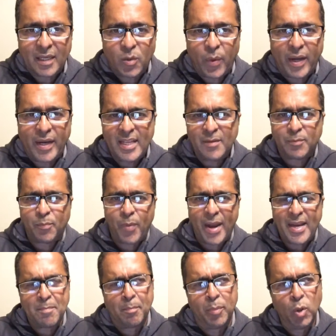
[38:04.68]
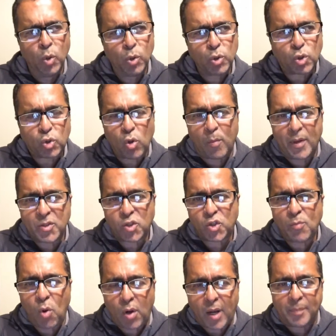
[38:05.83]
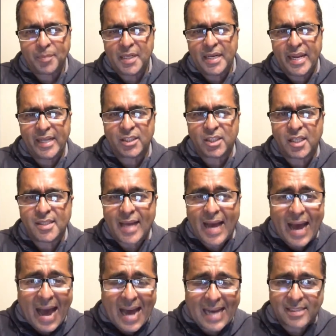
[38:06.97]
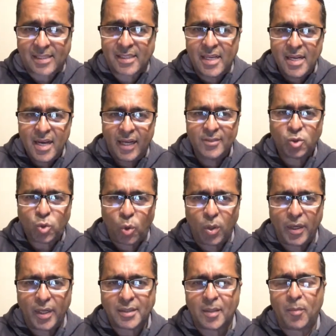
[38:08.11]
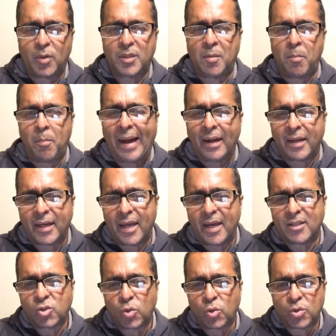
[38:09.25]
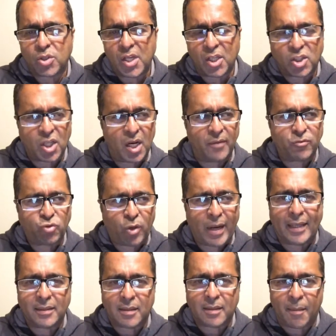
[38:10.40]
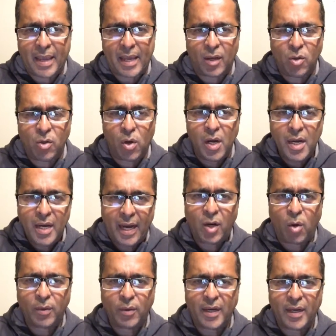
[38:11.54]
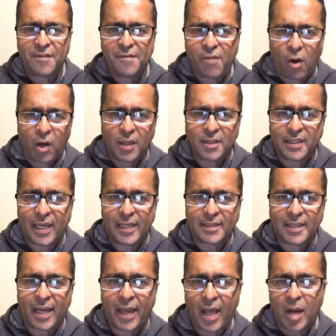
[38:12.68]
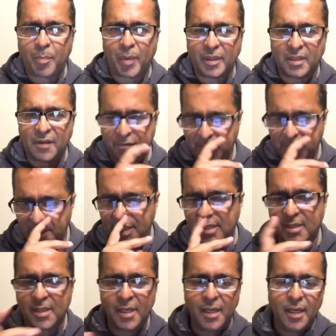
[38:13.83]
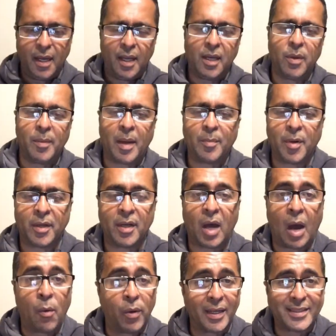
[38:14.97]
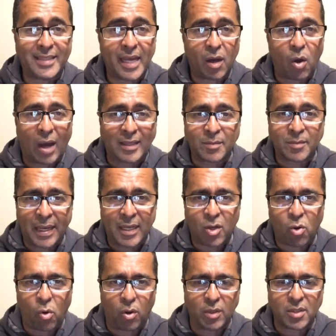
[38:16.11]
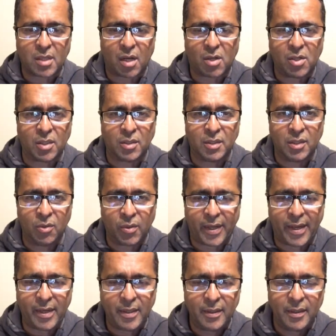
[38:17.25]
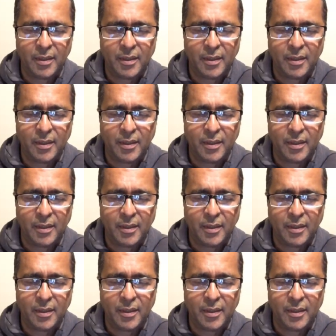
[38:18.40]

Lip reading: meeting when he blew so much smoke up the nation's ass and told us about the Banking Association of Trinidad and Tobago and how they volunteered to help and defer this. Anyway, my brother, I want to take as many calls as I could, okay?